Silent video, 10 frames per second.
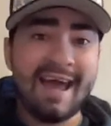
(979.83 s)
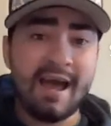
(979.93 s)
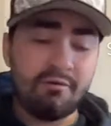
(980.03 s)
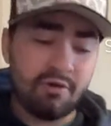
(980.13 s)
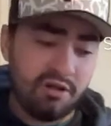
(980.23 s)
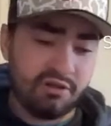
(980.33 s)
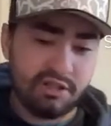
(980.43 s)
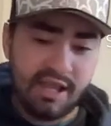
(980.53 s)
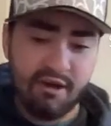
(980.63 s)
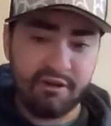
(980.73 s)
just have
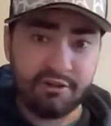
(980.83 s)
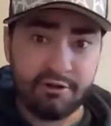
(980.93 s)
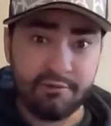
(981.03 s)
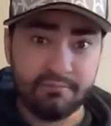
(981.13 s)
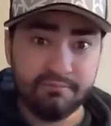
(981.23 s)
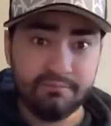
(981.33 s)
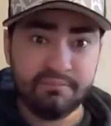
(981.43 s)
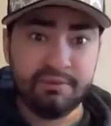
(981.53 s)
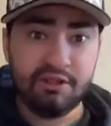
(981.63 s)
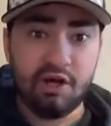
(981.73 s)
him where he's
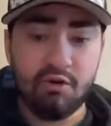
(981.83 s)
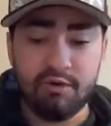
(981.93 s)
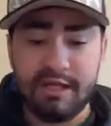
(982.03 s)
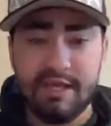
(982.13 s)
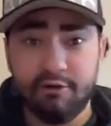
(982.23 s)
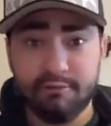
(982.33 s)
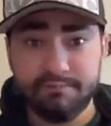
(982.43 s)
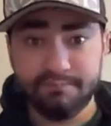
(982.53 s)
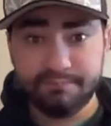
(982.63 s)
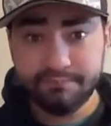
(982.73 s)
looking down on the
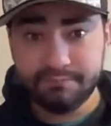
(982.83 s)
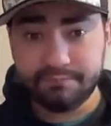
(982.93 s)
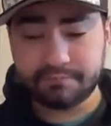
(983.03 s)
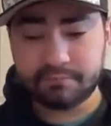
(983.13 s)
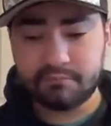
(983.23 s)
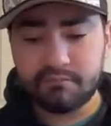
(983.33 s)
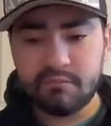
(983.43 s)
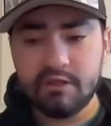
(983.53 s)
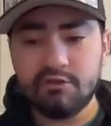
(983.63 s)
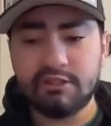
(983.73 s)
character
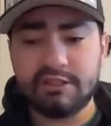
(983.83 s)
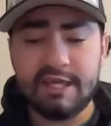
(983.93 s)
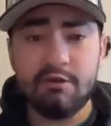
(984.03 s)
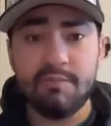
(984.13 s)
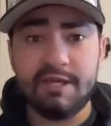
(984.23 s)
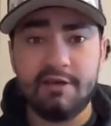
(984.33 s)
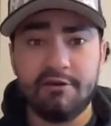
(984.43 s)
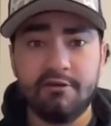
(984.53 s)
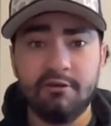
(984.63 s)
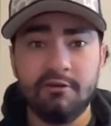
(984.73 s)
below, like here.
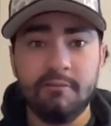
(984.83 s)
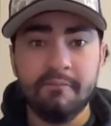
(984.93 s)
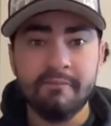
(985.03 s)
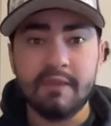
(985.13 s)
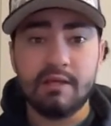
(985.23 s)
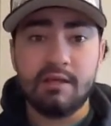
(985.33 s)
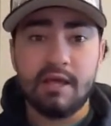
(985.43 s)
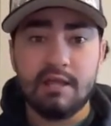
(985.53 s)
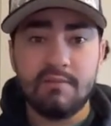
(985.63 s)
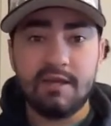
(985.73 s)
So like the king will be
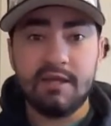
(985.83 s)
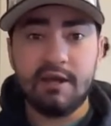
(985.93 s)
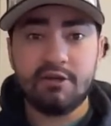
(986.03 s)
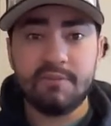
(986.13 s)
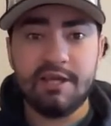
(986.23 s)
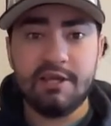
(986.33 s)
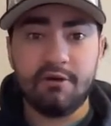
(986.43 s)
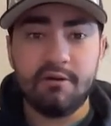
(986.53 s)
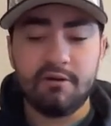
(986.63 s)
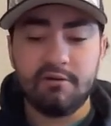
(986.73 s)
here,
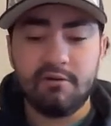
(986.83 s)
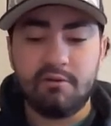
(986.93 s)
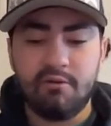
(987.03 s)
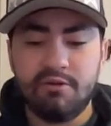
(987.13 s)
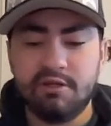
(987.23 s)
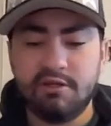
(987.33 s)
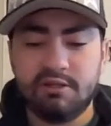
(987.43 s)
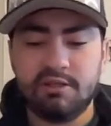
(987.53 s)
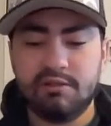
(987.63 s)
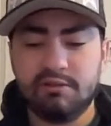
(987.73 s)
and the main character will be here,
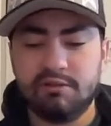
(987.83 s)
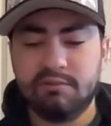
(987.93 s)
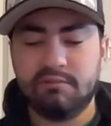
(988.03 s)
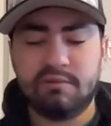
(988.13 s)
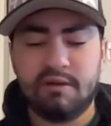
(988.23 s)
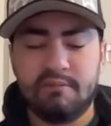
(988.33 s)
or the